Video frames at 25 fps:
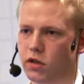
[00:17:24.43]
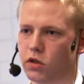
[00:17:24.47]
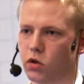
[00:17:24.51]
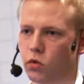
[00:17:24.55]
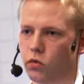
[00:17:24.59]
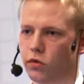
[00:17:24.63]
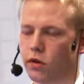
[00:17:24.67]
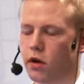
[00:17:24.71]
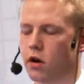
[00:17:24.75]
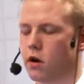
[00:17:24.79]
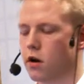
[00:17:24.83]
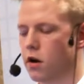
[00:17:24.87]

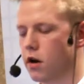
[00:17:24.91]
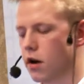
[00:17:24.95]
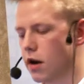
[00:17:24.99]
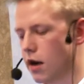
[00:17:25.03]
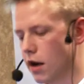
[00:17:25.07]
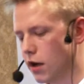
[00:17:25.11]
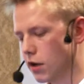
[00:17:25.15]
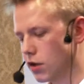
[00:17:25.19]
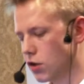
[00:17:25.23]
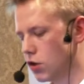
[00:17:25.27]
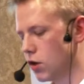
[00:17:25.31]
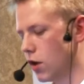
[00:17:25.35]
So there
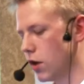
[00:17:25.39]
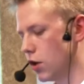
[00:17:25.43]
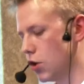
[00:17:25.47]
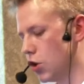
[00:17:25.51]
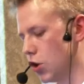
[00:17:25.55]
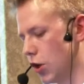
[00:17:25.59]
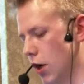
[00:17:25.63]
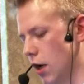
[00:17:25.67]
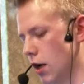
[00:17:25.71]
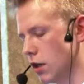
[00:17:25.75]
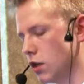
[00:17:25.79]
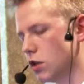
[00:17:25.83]
is a
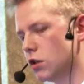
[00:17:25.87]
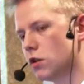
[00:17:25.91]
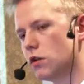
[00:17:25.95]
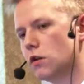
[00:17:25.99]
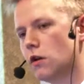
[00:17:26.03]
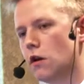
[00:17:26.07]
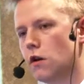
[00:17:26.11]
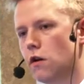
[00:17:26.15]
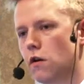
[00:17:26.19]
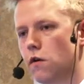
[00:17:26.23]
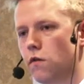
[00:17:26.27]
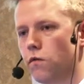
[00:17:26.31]
chance
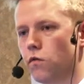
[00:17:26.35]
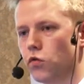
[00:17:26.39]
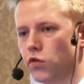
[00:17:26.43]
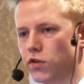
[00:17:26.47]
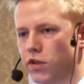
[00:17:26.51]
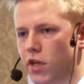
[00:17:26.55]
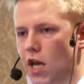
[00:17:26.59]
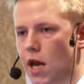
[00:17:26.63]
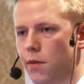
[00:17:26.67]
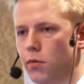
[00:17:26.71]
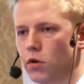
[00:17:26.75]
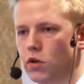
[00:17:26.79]
for
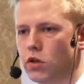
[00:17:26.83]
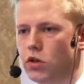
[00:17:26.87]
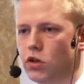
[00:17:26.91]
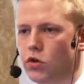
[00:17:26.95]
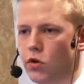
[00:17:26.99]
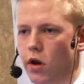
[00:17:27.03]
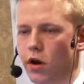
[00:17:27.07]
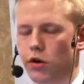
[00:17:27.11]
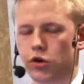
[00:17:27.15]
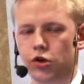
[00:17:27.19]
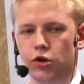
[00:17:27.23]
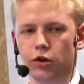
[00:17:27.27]
Zabbix
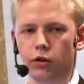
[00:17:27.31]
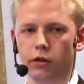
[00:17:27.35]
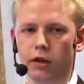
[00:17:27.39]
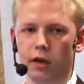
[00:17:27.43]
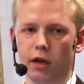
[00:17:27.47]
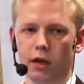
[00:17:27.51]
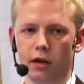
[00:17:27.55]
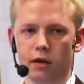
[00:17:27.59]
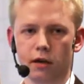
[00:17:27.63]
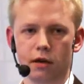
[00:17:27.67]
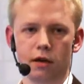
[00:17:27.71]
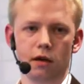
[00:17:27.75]
to
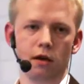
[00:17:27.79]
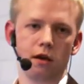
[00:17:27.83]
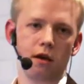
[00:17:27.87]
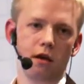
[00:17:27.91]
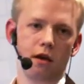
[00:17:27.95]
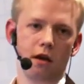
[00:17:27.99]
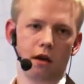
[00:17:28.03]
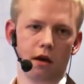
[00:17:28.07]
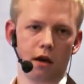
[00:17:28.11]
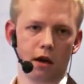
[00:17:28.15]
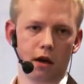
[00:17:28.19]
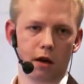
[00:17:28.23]
actually
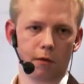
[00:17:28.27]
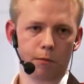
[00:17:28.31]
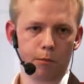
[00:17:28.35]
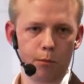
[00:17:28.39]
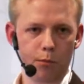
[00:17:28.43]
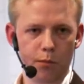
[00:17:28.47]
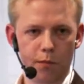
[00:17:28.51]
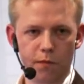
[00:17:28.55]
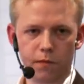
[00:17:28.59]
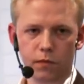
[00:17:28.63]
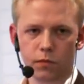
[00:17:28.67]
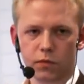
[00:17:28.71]
uh,
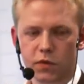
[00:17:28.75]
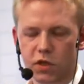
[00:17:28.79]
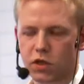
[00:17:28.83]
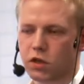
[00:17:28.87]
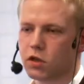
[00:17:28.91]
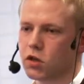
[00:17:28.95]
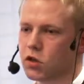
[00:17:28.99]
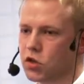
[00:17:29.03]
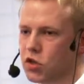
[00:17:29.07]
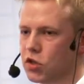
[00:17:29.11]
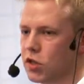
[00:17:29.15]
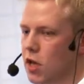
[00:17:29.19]

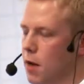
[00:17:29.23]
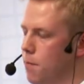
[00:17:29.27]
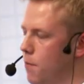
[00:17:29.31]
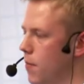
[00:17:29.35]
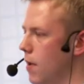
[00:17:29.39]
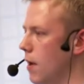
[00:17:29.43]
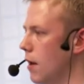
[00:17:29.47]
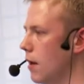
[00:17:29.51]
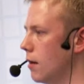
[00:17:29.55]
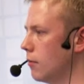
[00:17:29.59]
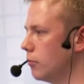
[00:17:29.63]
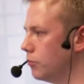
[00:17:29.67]
step
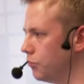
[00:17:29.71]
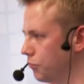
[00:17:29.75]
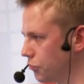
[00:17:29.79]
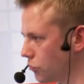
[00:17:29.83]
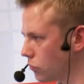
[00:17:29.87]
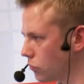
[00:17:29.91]
in